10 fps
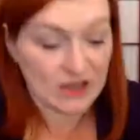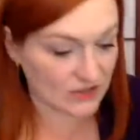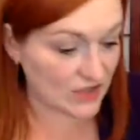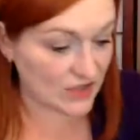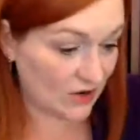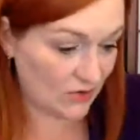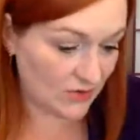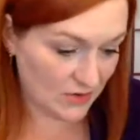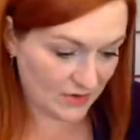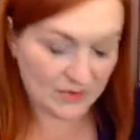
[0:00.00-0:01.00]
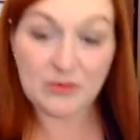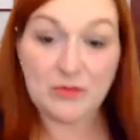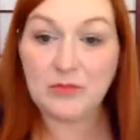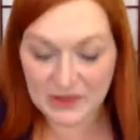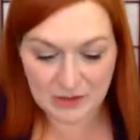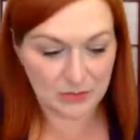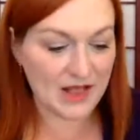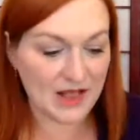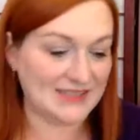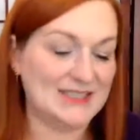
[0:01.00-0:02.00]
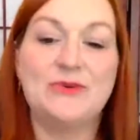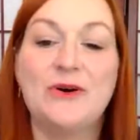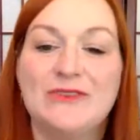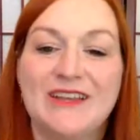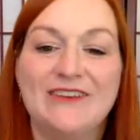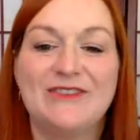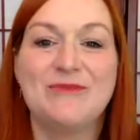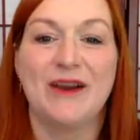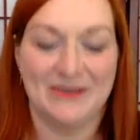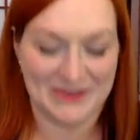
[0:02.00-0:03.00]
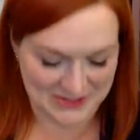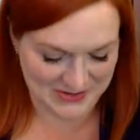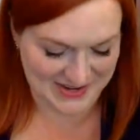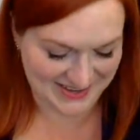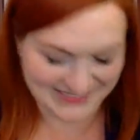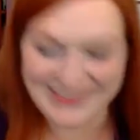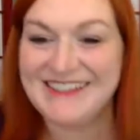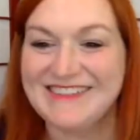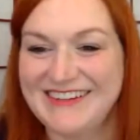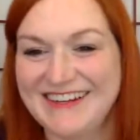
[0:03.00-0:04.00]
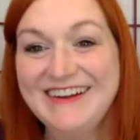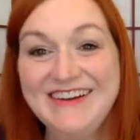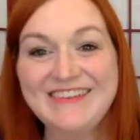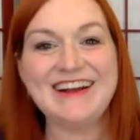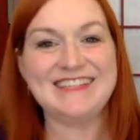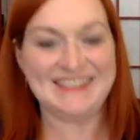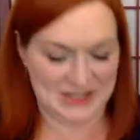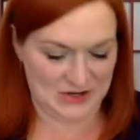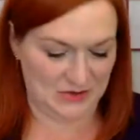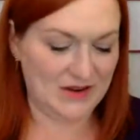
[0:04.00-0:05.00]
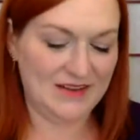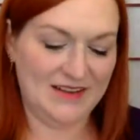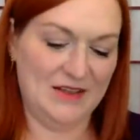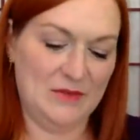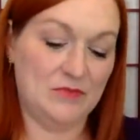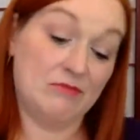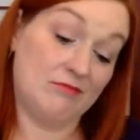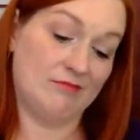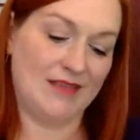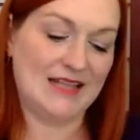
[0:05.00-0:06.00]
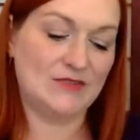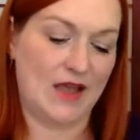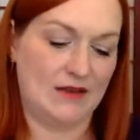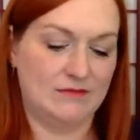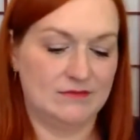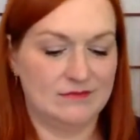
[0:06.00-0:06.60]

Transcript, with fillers: So, but the plastic won't leave the brown streak. Watch it, watch it do. That's fine.